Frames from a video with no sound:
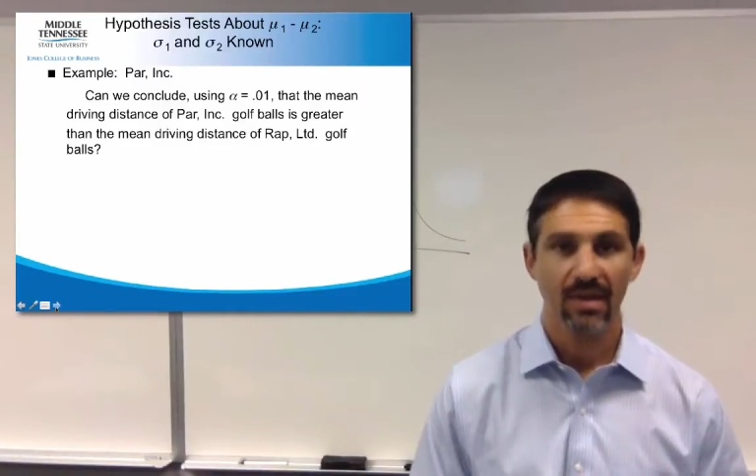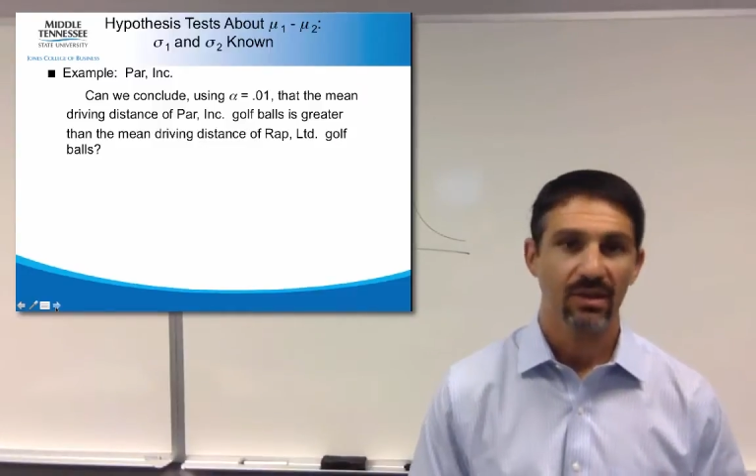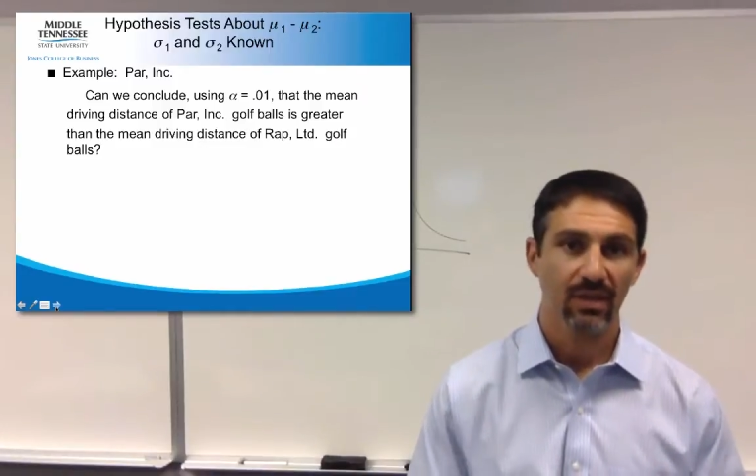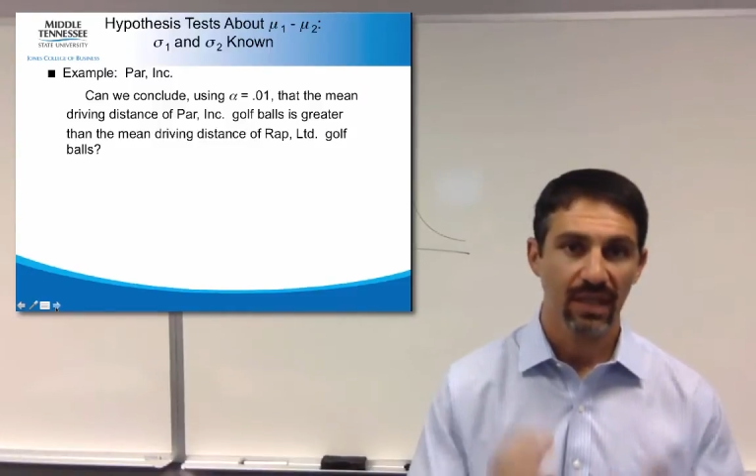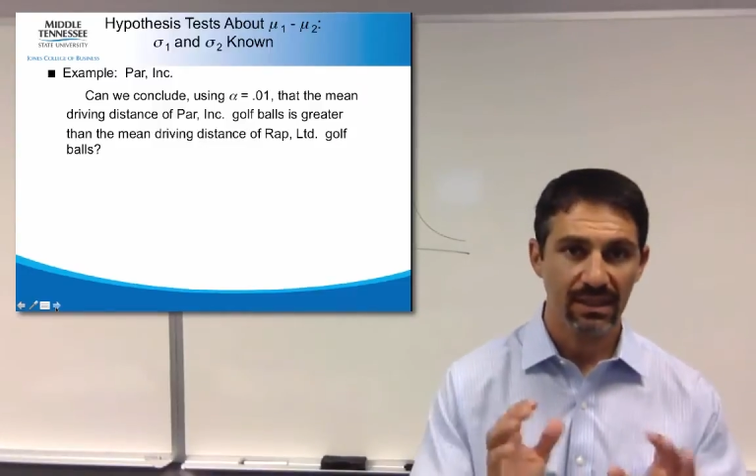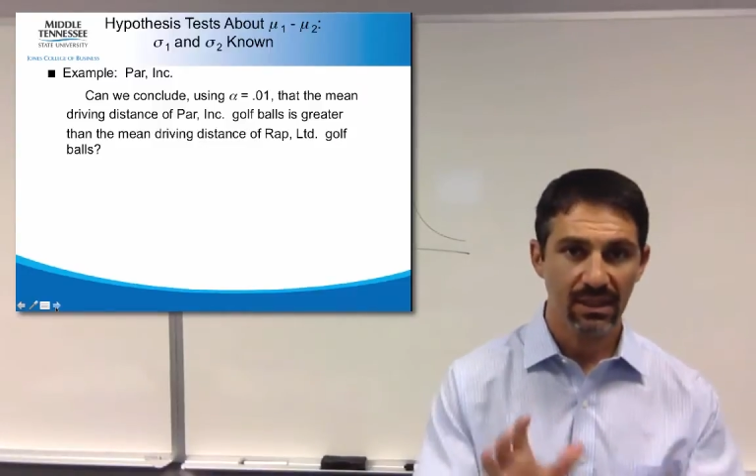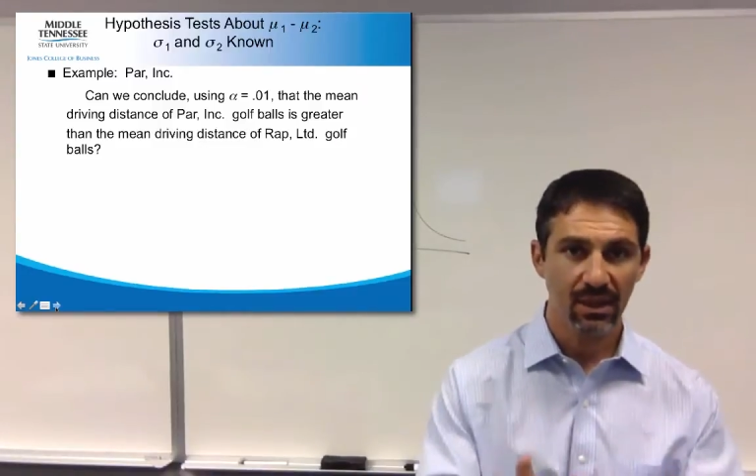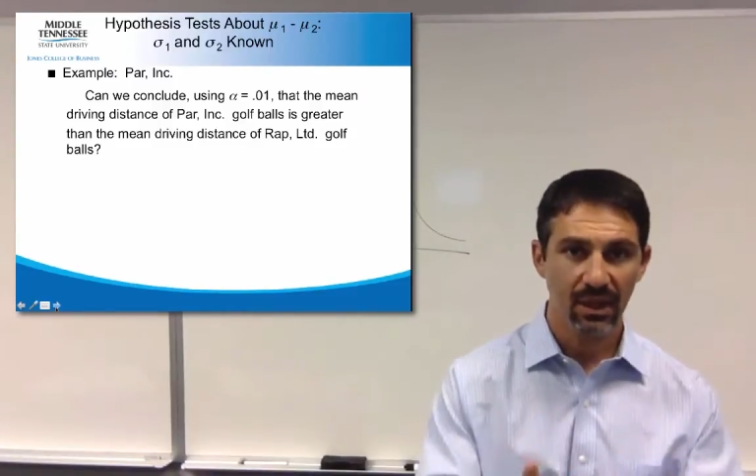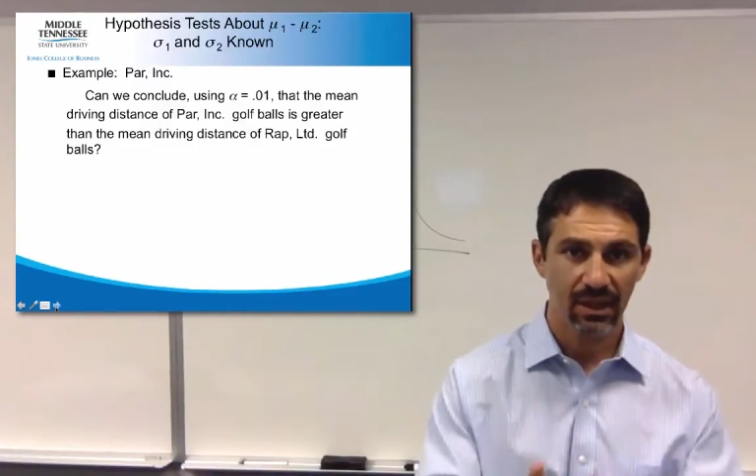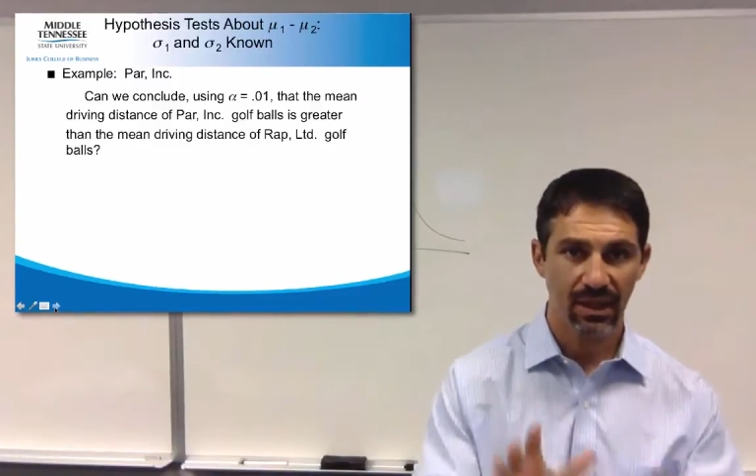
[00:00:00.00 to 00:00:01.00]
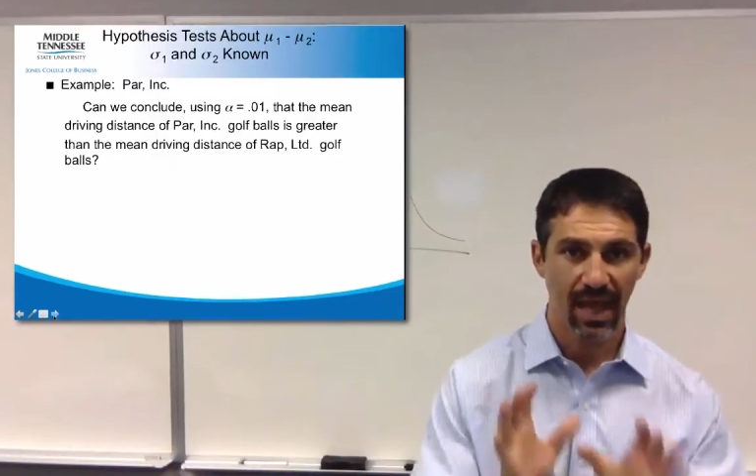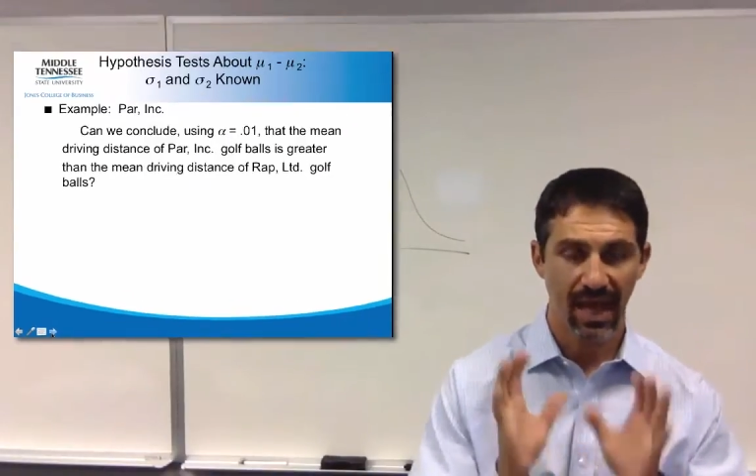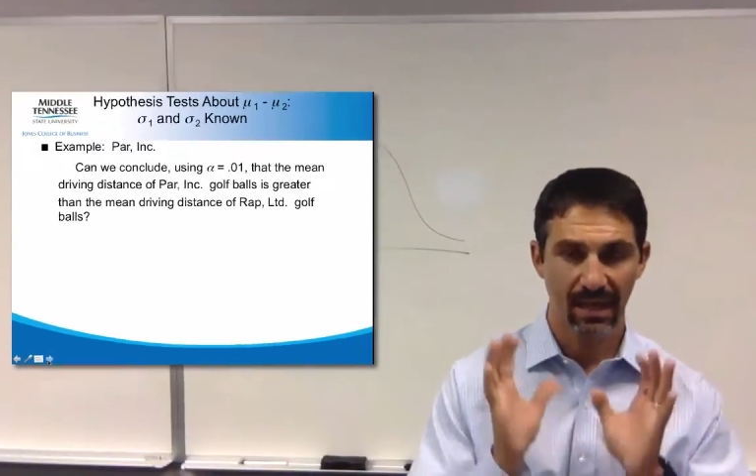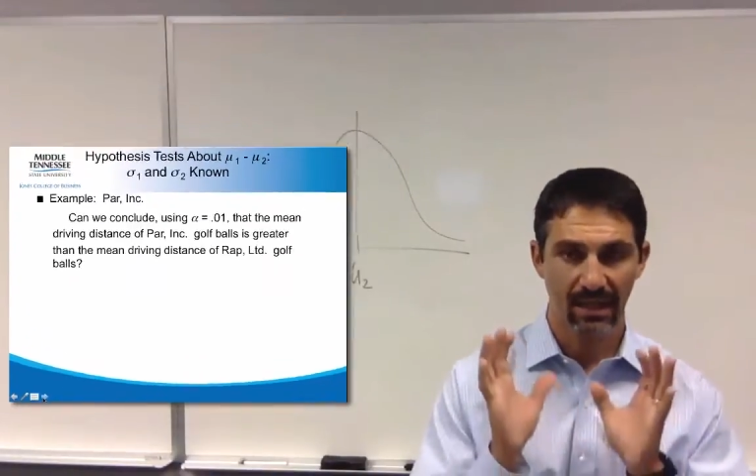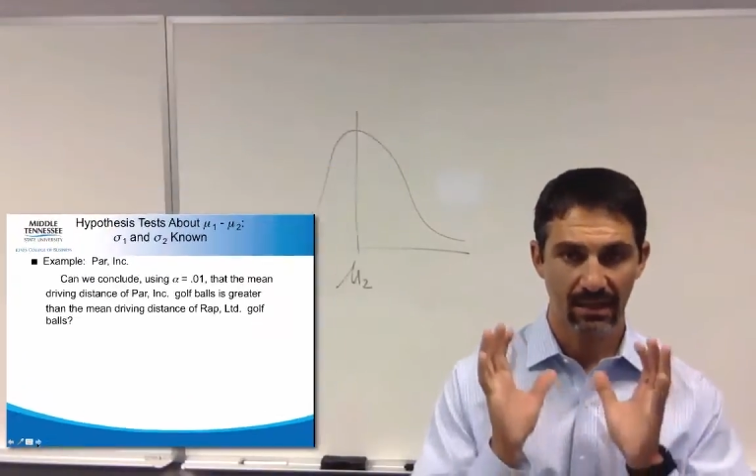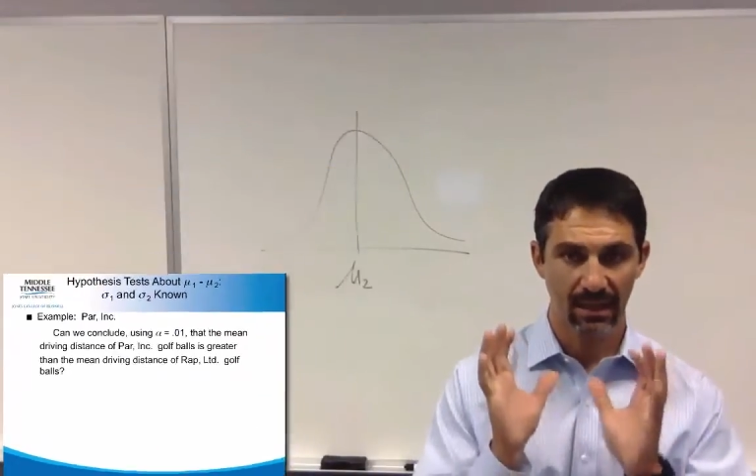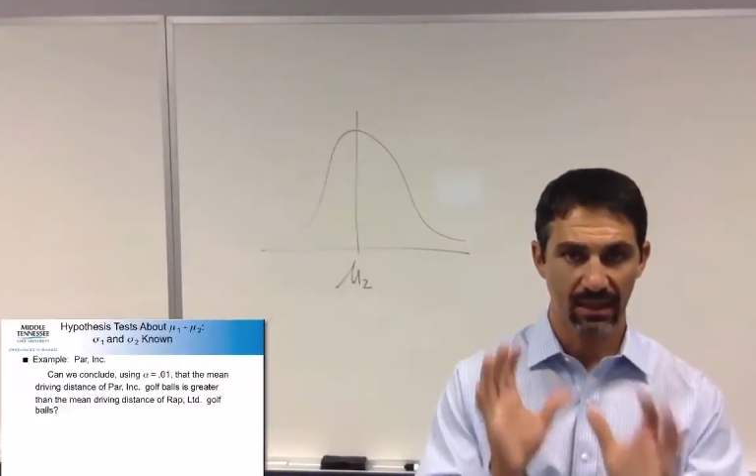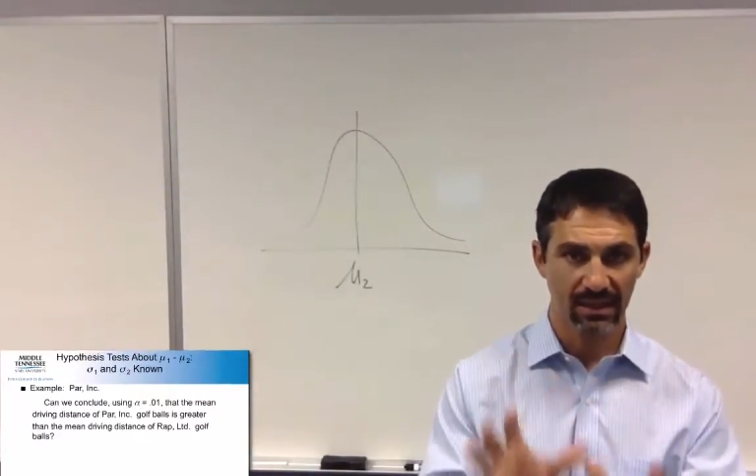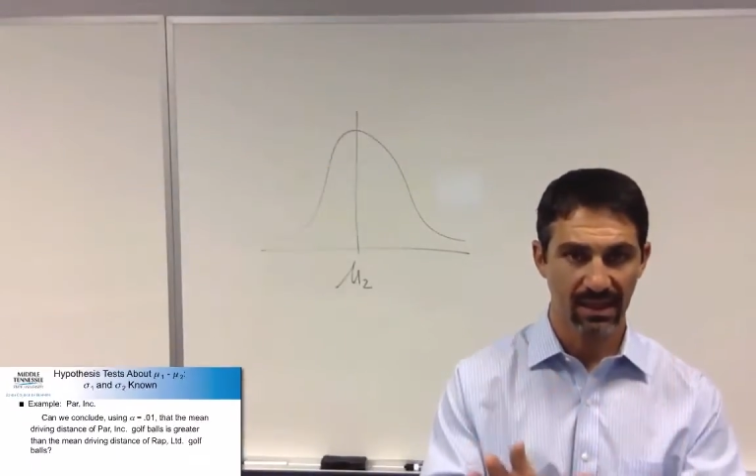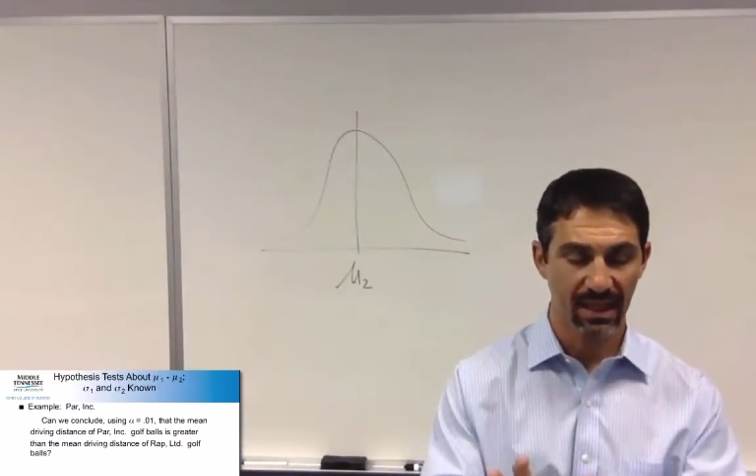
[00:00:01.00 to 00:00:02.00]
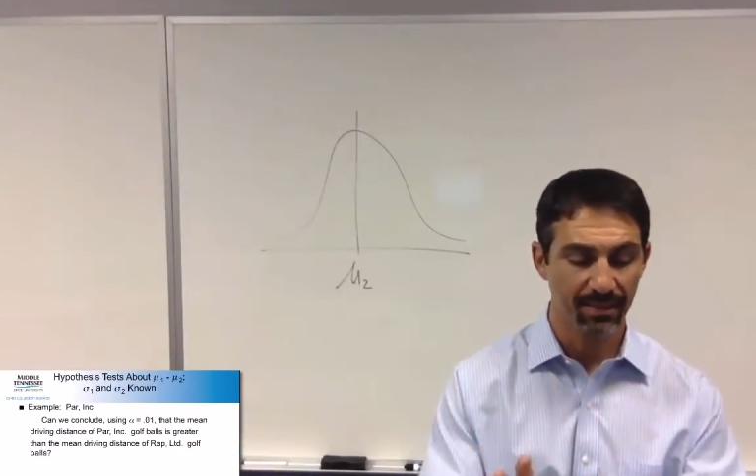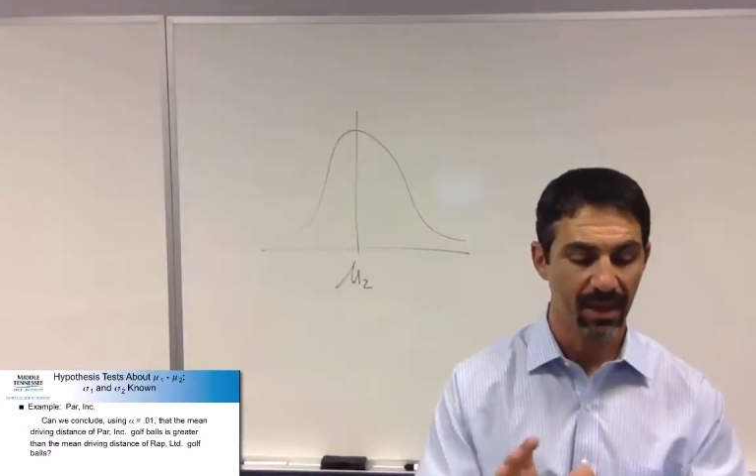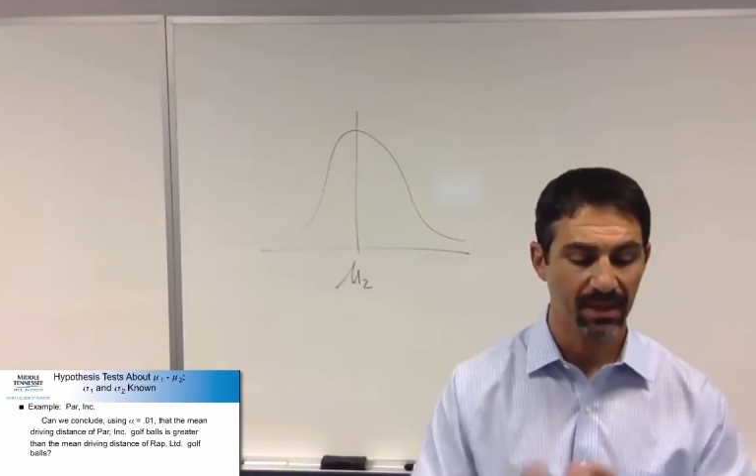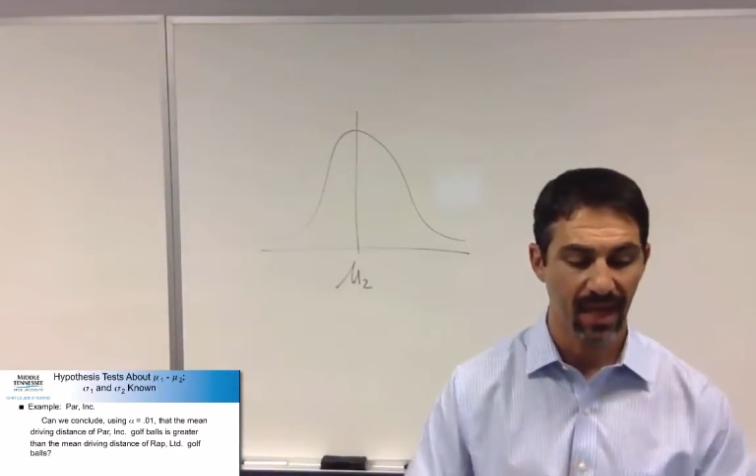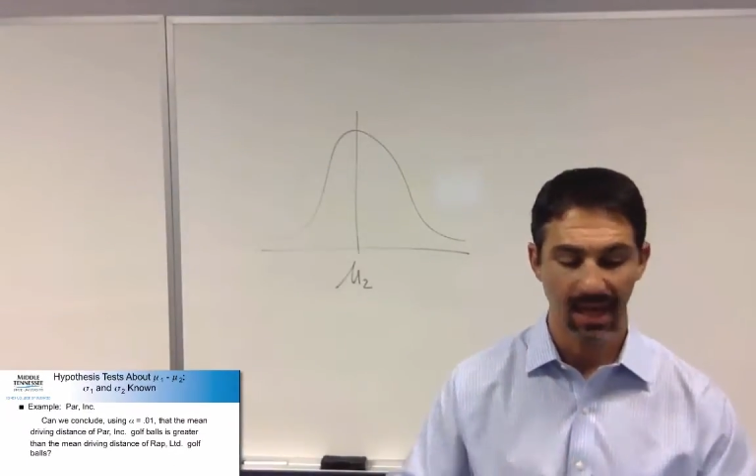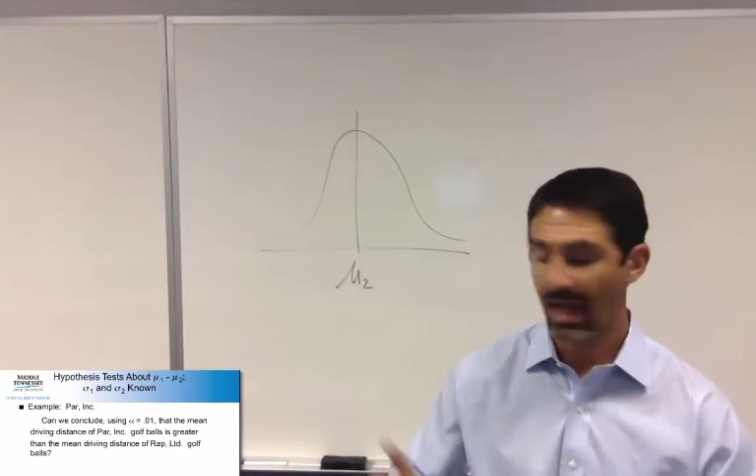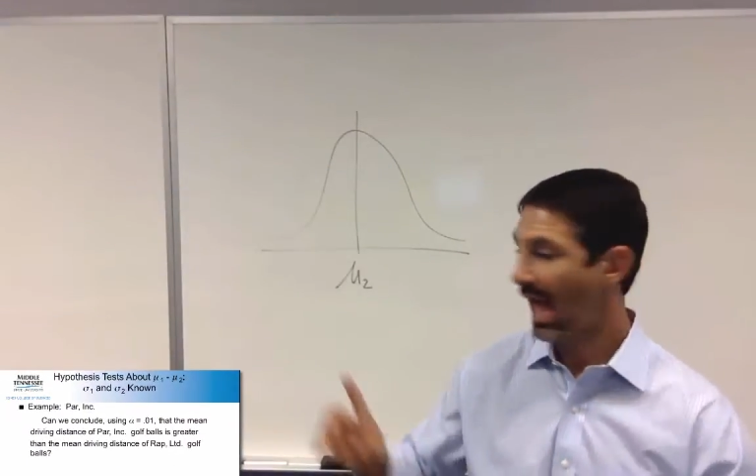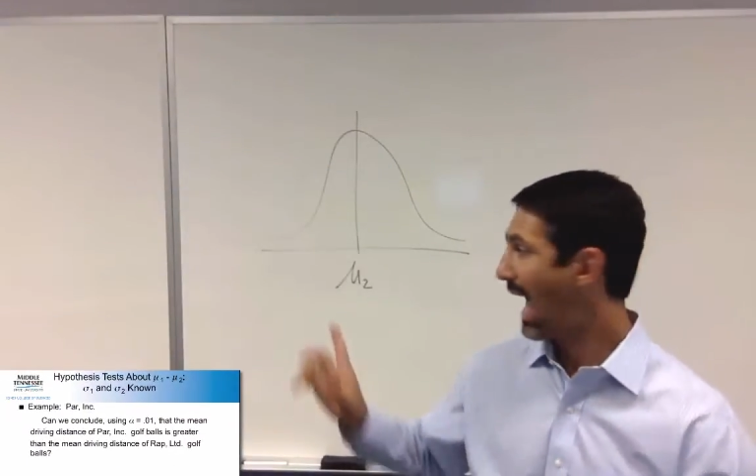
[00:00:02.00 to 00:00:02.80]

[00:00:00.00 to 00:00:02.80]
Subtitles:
so let's look at that and let's think about that